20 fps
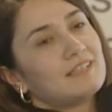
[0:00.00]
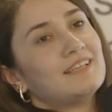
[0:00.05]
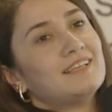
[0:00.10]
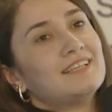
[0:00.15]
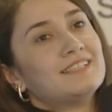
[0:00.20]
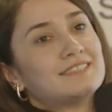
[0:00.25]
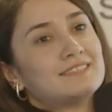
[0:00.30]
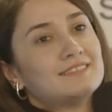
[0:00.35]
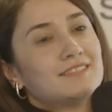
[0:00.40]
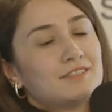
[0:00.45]

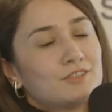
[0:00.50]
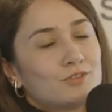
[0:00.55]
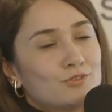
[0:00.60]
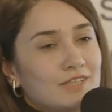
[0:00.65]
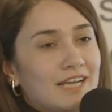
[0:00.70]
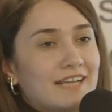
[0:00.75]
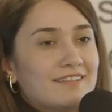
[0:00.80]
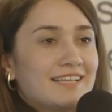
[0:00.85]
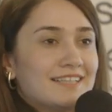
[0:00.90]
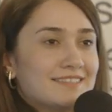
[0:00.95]
it's not a
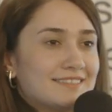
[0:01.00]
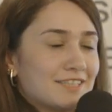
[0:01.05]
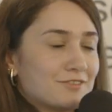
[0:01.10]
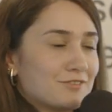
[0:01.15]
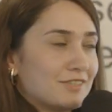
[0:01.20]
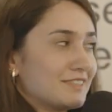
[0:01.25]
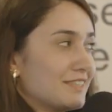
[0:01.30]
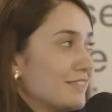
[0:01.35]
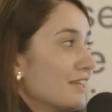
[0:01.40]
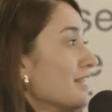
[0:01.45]
good idea,
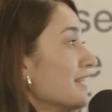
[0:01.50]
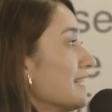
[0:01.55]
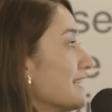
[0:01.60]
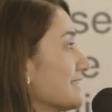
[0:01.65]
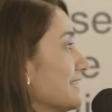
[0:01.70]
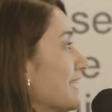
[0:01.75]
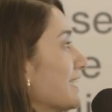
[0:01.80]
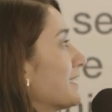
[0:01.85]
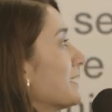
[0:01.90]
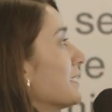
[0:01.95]
etc. So it's
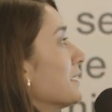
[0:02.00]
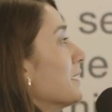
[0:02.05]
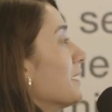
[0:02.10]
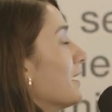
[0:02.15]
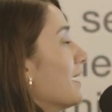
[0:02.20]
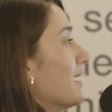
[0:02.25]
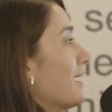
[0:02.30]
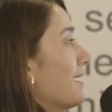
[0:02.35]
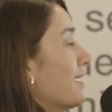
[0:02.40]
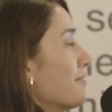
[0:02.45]
like
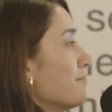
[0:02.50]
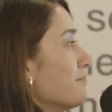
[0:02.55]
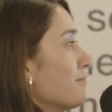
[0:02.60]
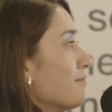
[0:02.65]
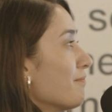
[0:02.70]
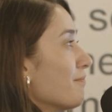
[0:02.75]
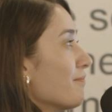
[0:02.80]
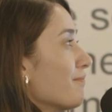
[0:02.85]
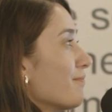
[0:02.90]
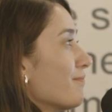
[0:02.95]

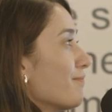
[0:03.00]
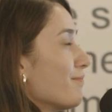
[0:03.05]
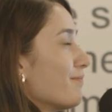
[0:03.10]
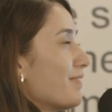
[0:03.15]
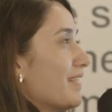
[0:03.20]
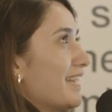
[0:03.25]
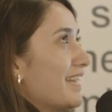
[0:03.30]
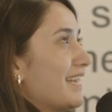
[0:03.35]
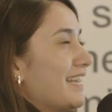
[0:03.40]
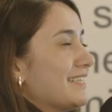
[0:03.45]

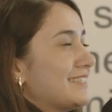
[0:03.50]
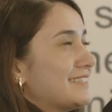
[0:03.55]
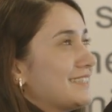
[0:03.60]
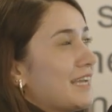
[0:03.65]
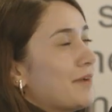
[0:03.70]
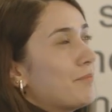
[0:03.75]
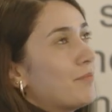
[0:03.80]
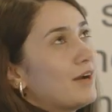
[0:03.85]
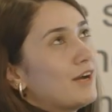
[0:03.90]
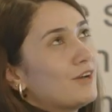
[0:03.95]
it's
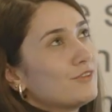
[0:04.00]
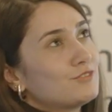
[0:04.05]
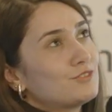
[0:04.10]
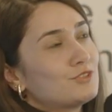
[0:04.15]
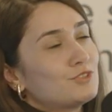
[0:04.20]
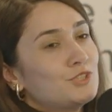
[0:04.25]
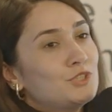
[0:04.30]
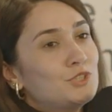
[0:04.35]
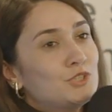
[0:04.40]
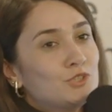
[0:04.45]

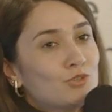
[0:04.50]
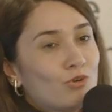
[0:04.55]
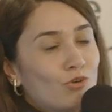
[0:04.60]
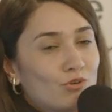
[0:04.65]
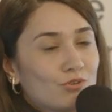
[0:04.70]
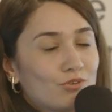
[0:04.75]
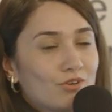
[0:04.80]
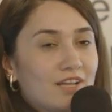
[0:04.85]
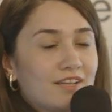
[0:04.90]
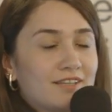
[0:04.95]
about
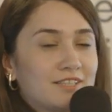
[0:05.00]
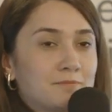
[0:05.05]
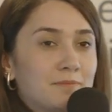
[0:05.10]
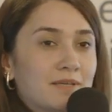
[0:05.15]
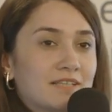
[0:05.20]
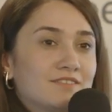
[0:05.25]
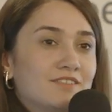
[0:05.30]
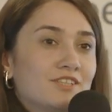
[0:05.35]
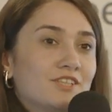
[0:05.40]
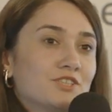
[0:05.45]
your
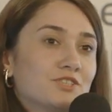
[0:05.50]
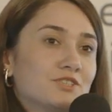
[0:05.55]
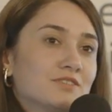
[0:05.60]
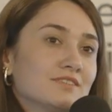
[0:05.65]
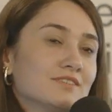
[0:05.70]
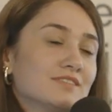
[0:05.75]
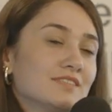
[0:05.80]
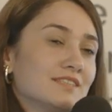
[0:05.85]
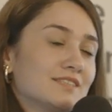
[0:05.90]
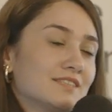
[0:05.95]

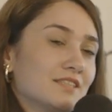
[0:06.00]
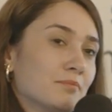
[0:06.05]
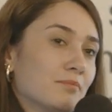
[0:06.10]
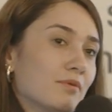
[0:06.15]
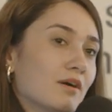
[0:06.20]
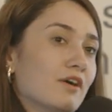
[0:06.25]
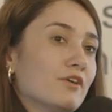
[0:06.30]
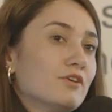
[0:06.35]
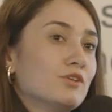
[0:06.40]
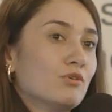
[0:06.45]
expectations, it's
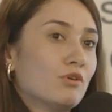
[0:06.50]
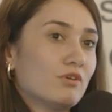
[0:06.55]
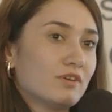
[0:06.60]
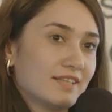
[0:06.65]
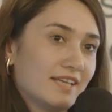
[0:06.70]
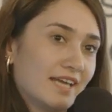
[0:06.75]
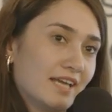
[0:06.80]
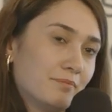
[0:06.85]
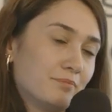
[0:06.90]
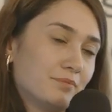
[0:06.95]
about your
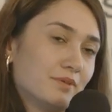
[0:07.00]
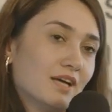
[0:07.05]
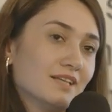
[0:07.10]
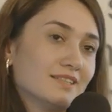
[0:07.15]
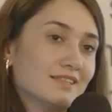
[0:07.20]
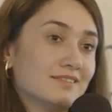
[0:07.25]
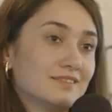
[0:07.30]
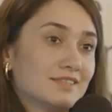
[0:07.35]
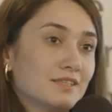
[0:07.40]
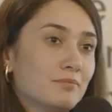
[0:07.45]
KPI,
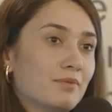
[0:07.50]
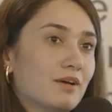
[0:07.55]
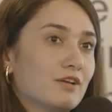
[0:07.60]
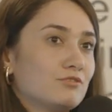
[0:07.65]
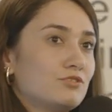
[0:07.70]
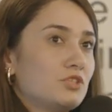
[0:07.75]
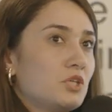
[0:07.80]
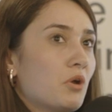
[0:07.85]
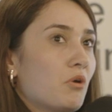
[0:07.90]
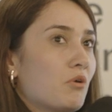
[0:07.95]
and it's
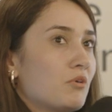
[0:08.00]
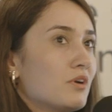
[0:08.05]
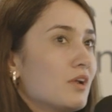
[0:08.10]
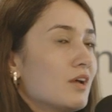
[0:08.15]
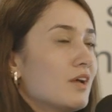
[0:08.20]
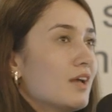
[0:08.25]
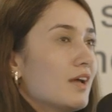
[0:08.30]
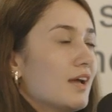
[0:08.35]
about your